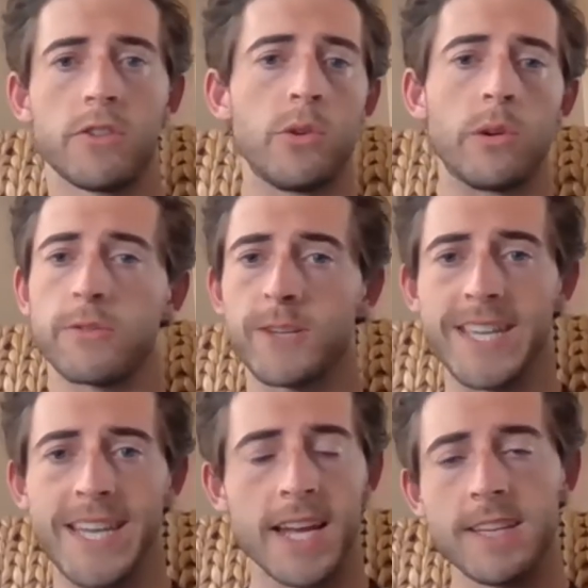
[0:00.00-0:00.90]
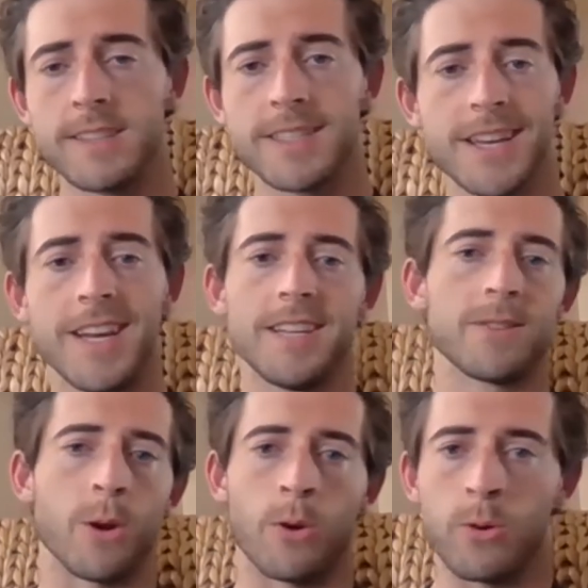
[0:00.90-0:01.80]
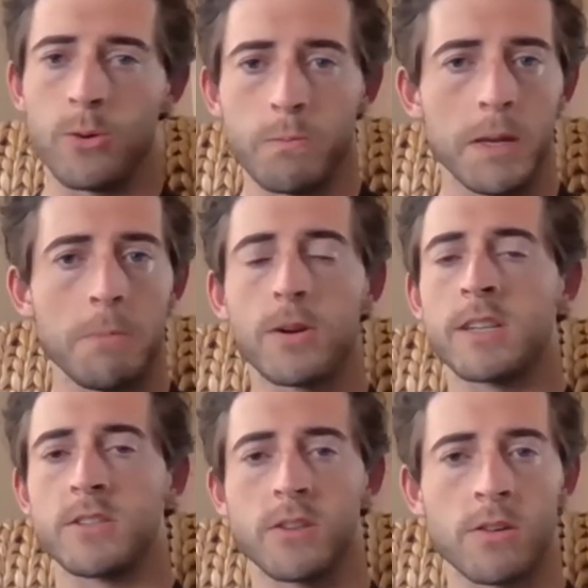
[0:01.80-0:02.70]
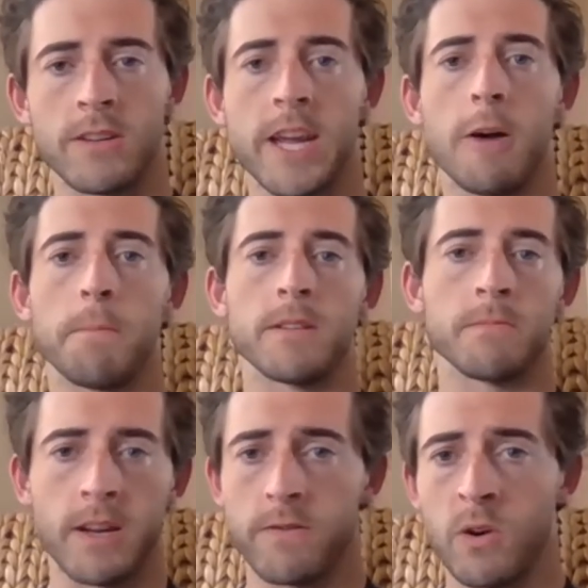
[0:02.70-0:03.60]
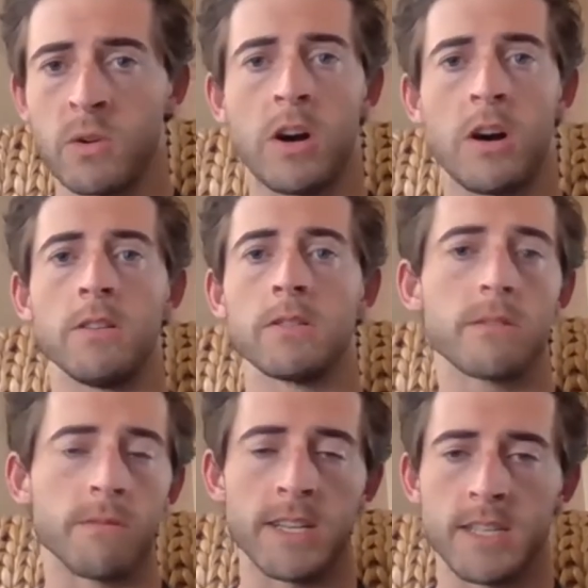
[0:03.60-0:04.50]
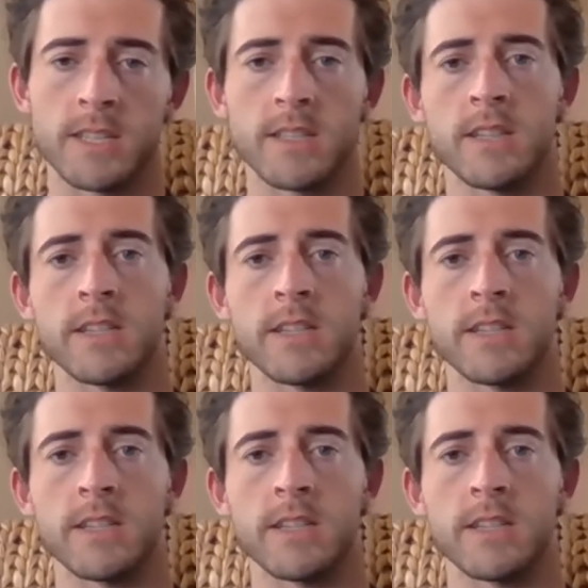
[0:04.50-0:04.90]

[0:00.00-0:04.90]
two or three days, so people can certainly help us make phone calls to residents in the